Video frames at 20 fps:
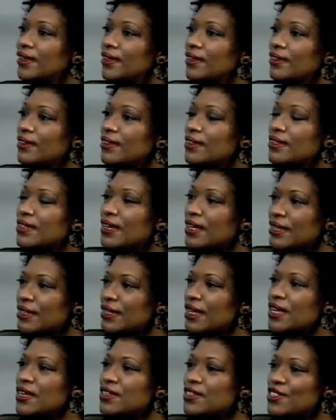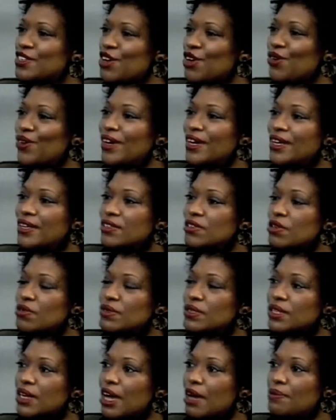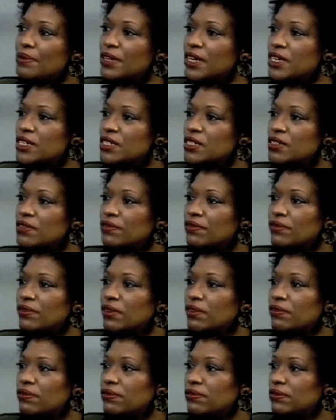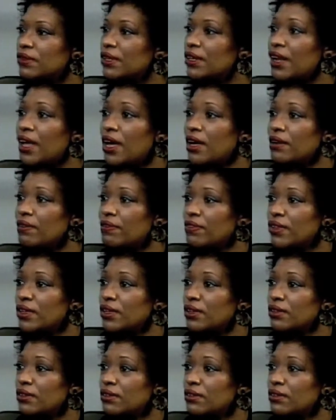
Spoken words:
things like that. So it was a combination of a lot of things.